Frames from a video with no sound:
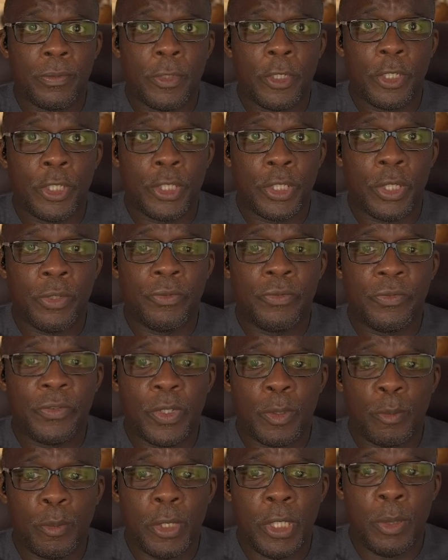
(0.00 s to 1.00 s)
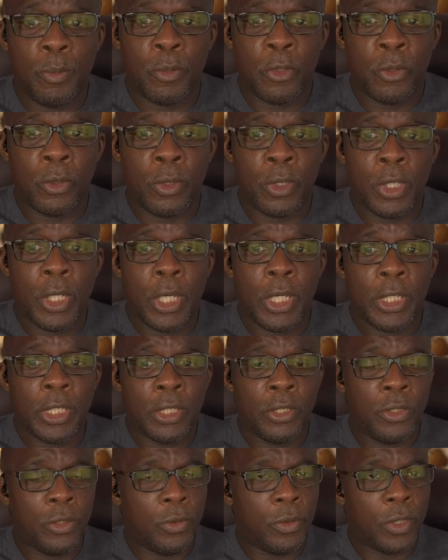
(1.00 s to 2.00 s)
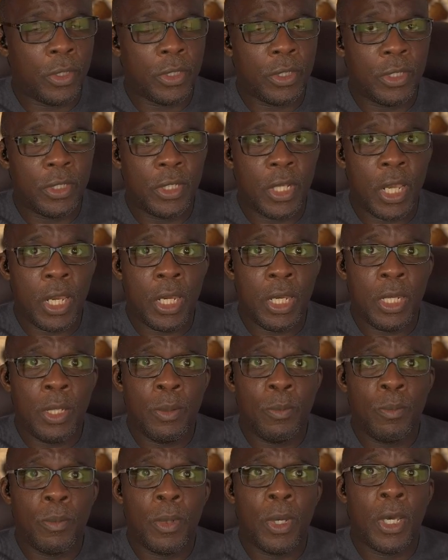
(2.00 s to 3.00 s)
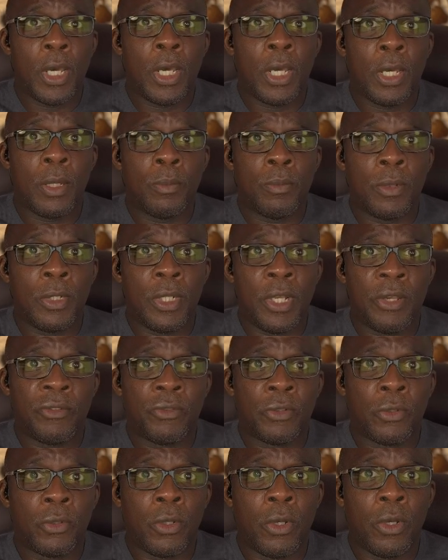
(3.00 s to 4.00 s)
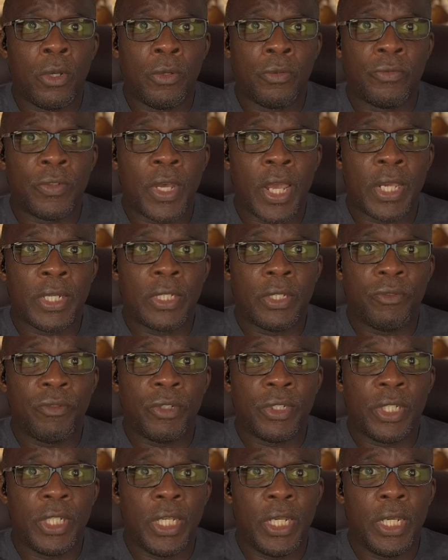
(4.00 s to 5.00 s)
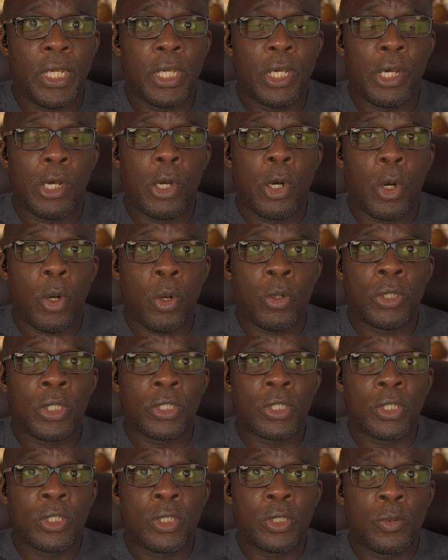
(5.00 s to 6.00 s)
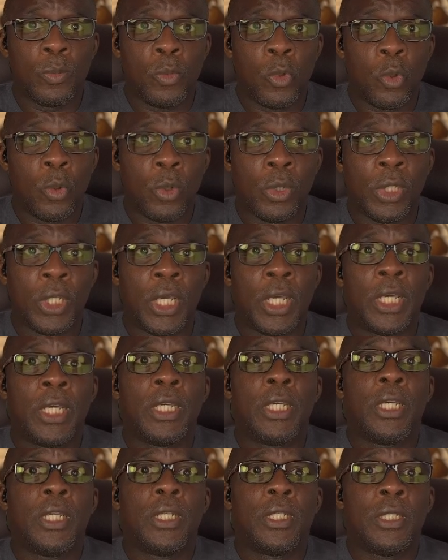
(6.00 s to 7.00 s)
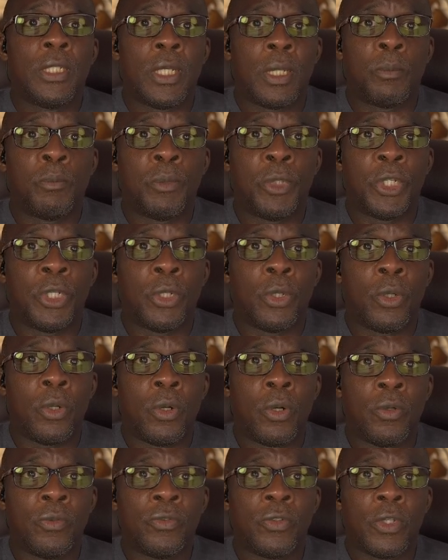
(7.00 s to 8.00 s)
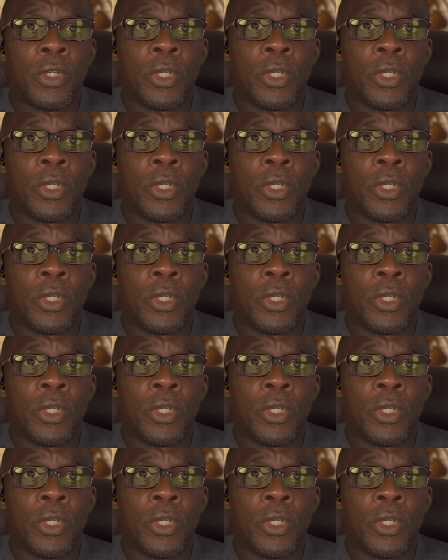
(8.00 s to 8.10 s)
So fit people can do the same level of activity on a smaller number of